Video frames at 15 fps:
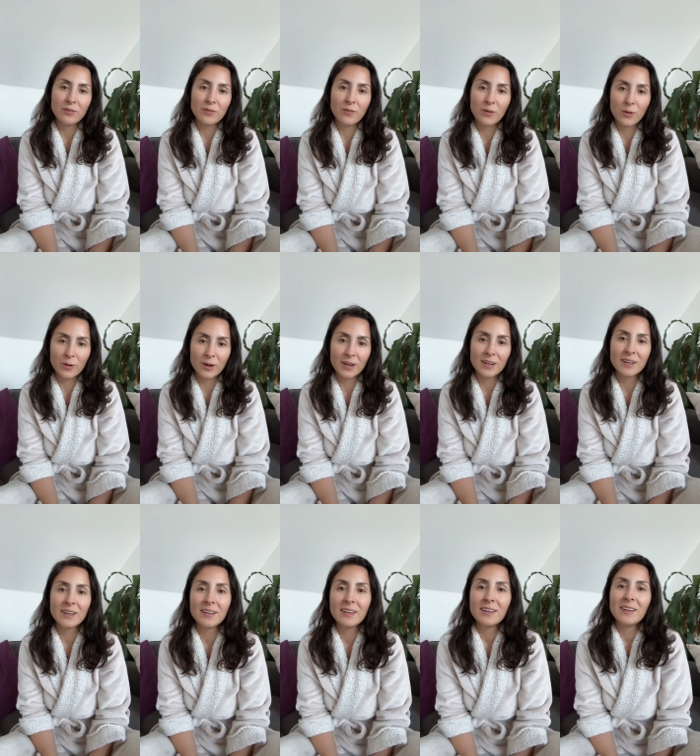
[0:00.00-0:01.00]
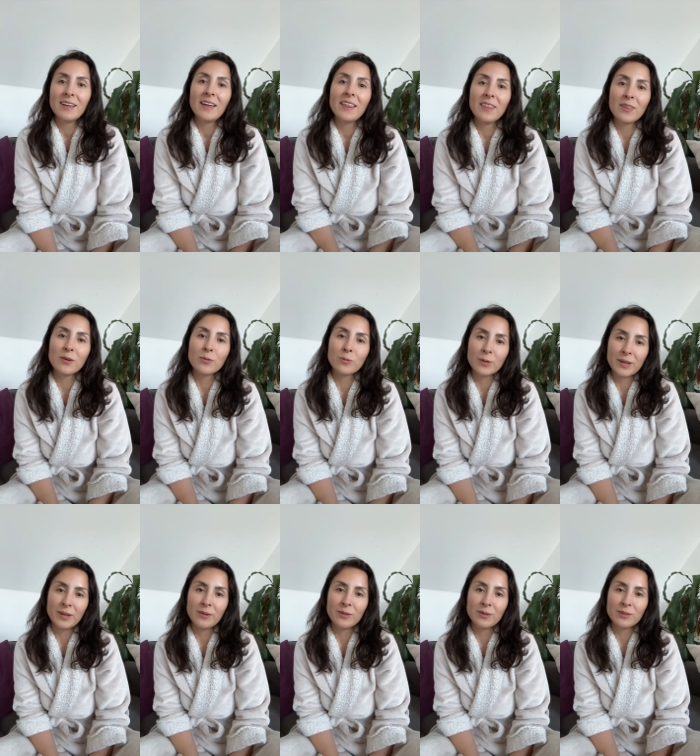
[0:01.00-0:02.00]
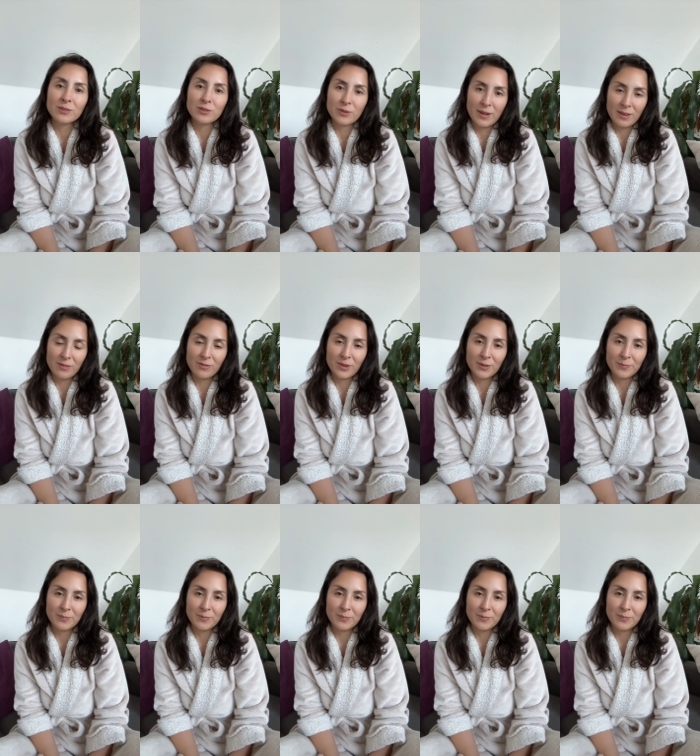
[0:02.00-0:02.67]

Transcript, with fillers: for the real transfer.